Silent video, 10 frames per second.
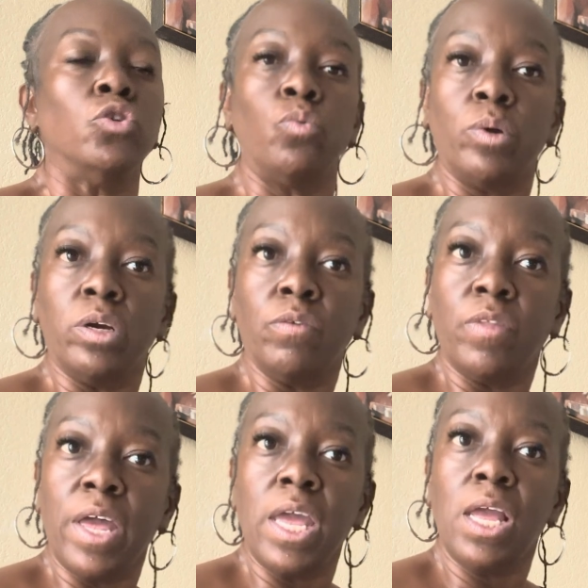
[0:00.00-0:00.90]
to where
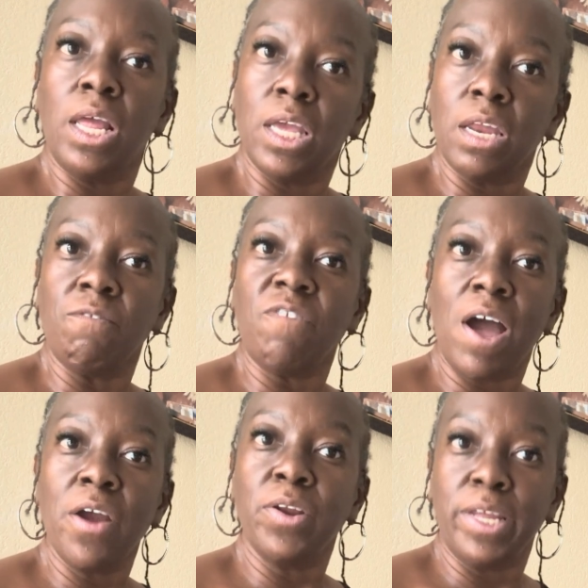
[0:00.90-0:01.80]
they get a
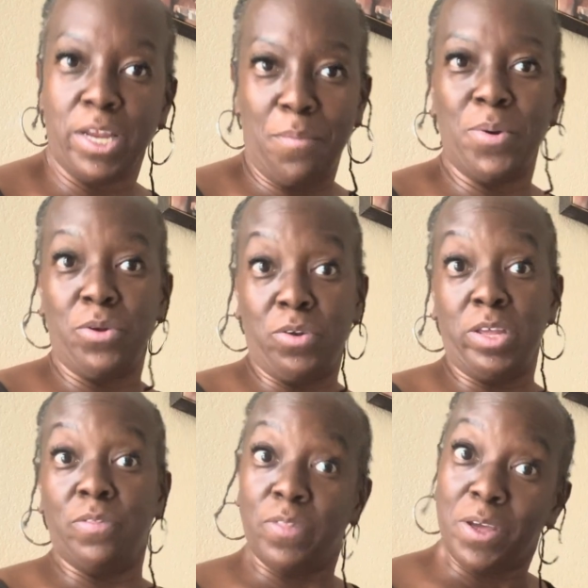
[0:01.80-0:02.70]
fire lit up
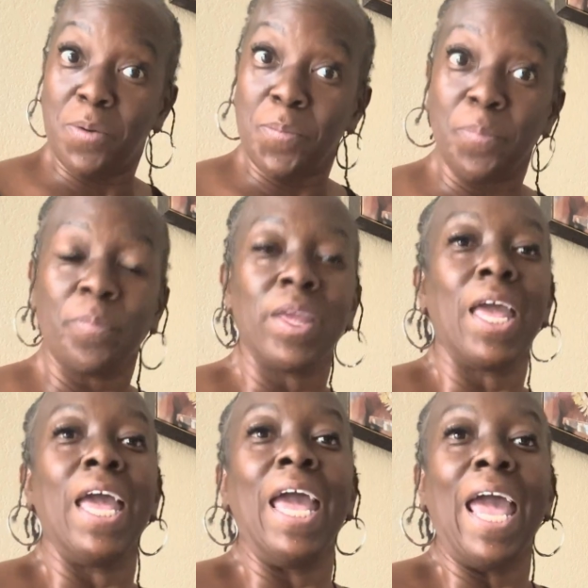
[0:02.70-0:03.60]
underneath them
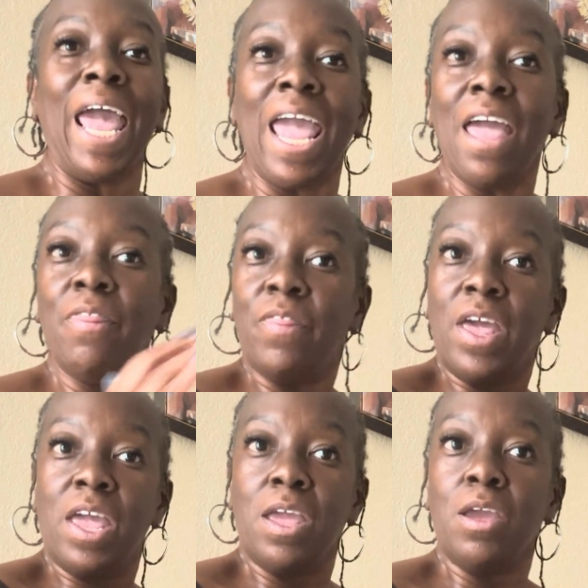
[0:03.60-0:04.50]
and
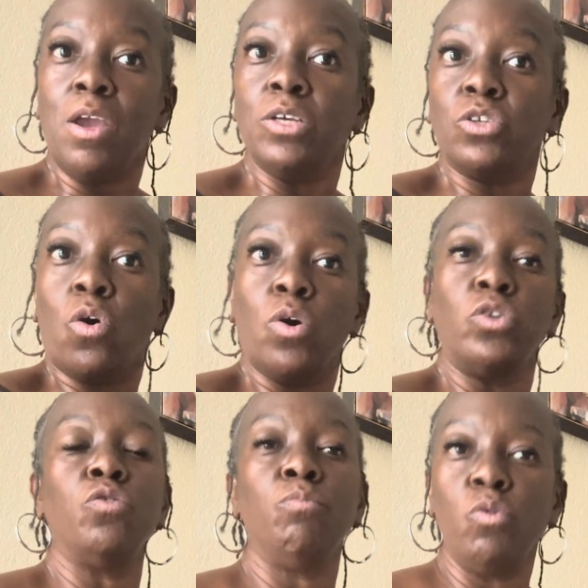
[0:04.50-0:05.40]
they start
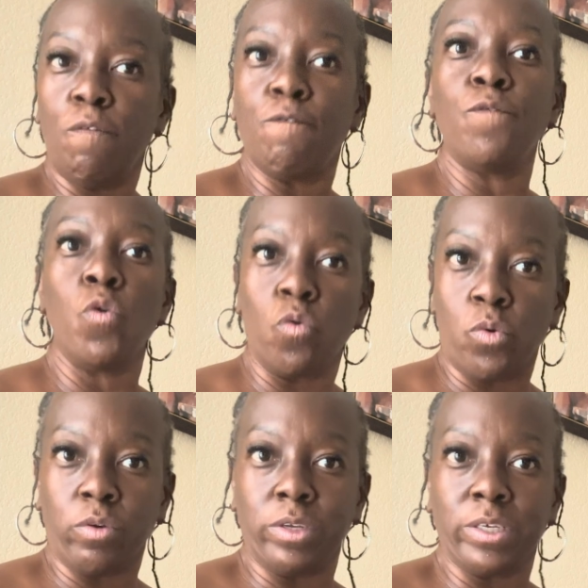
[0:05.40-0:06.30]
to move
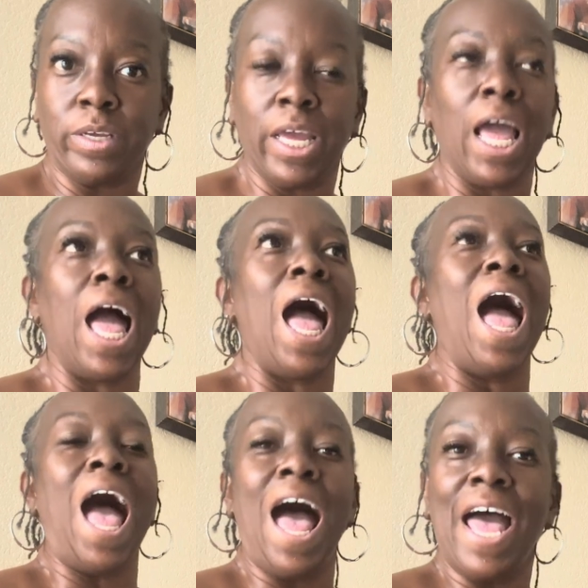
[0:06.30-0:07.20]
forward.
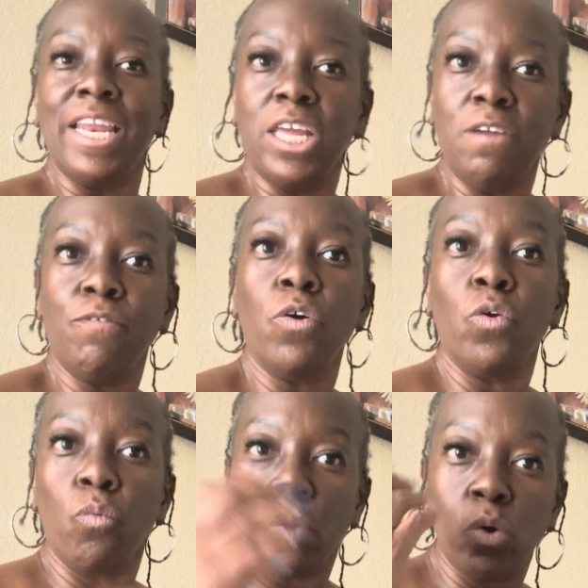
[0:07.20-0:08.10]
I need for the
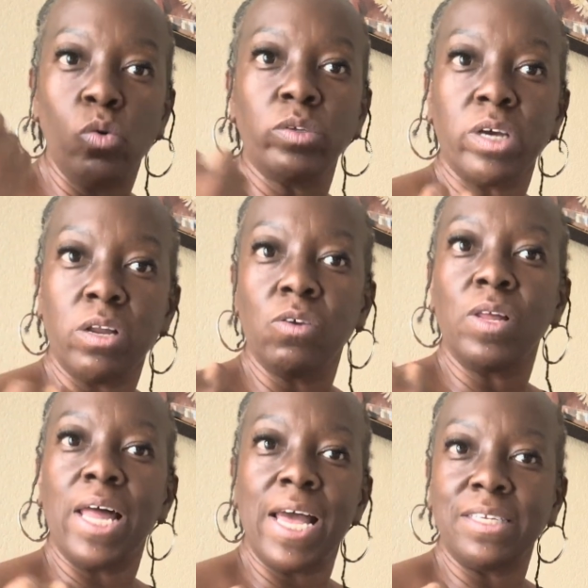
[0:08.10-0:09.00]
rose colored
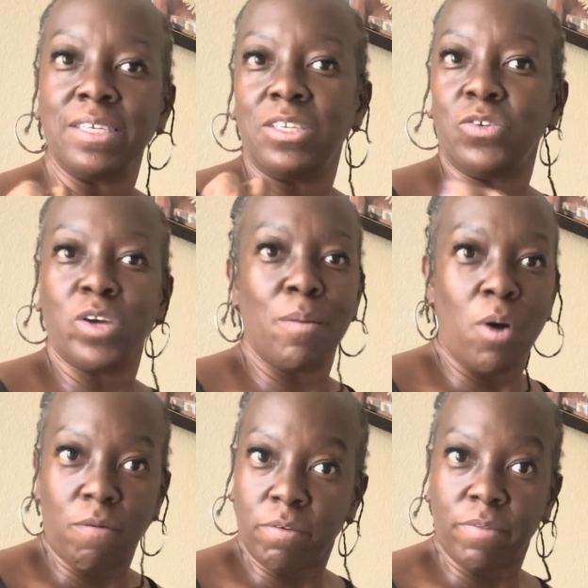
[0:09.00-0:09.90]
glasses to come
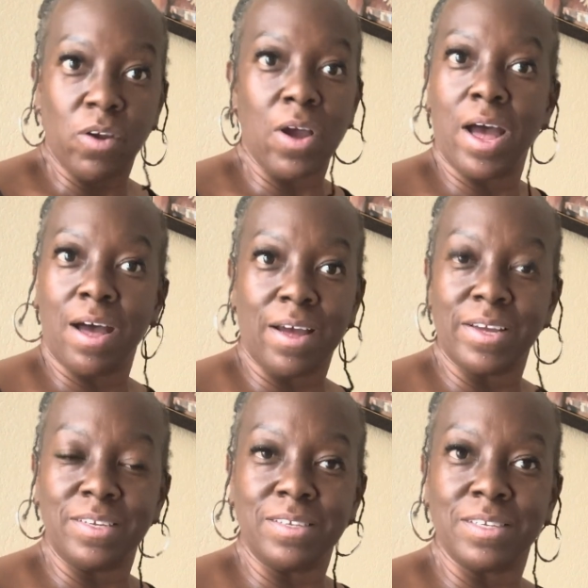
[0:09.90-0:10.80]
off of their
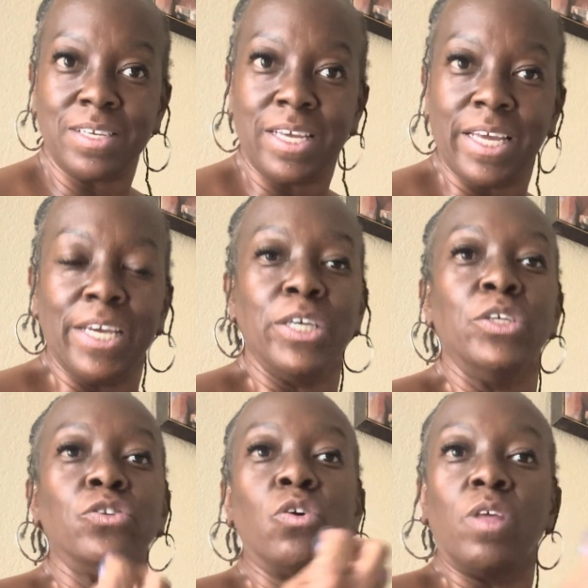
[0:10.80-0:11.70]
eyes
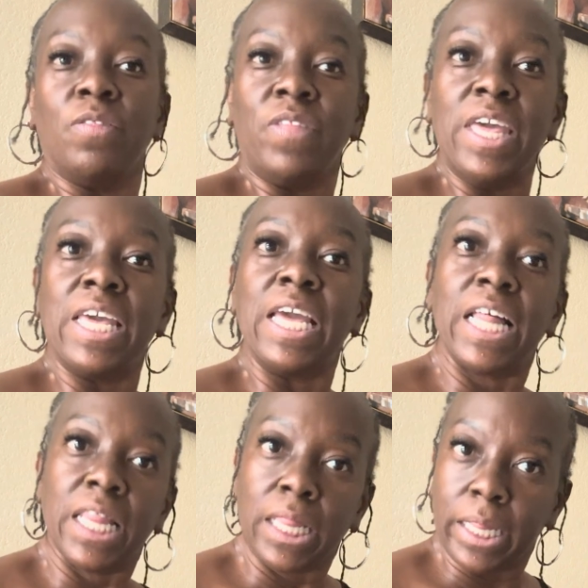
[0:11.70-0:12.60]
so that they can
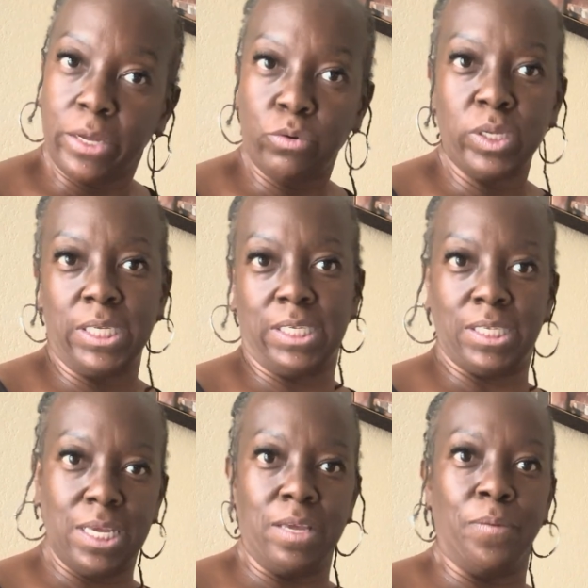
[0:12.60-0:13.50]
clearly
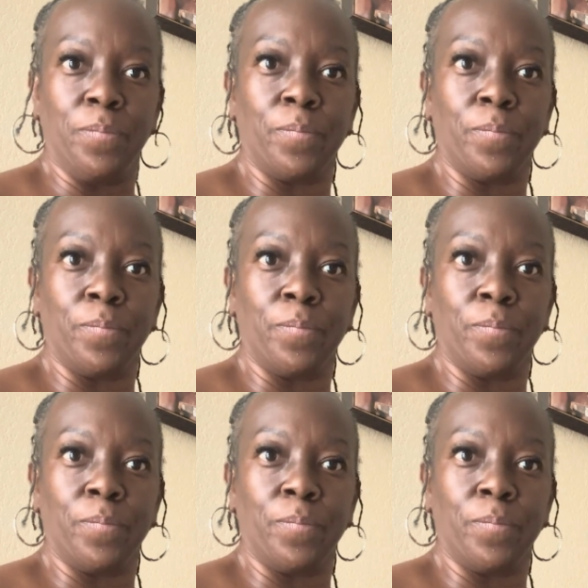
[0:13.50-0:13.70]
see,